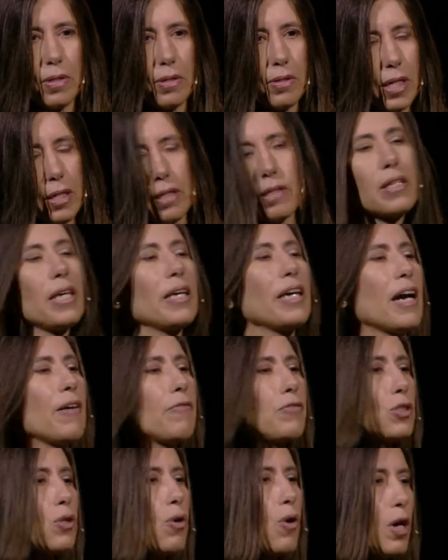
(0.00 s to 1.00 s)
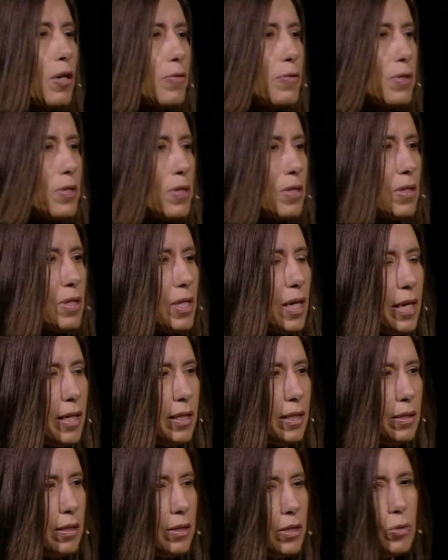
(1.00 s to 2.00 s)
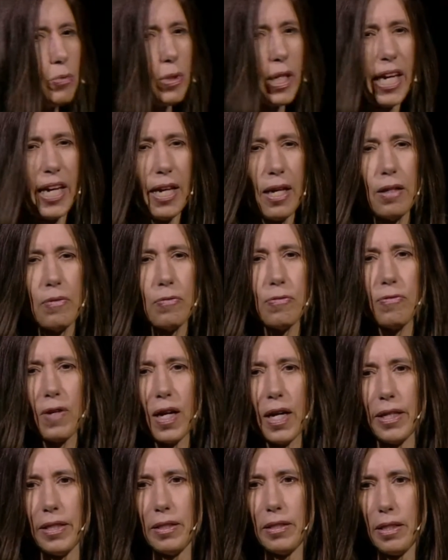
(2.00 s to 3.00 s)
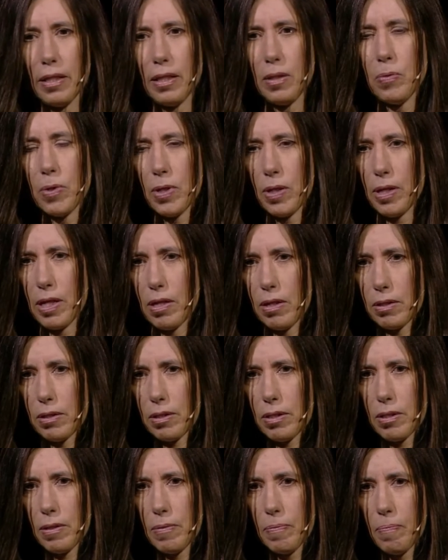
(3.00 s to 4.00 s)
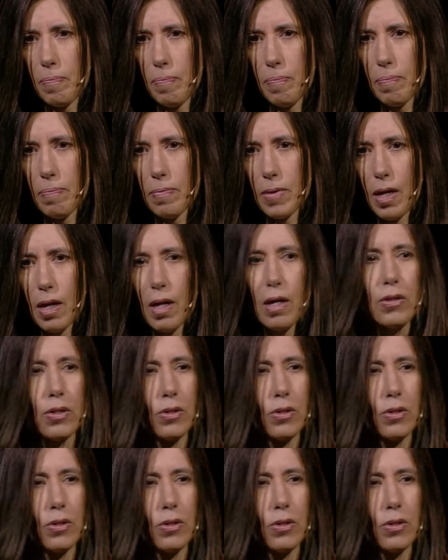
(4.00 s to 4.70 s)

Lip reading: that they have to offer society that you can't find anywhere else. There's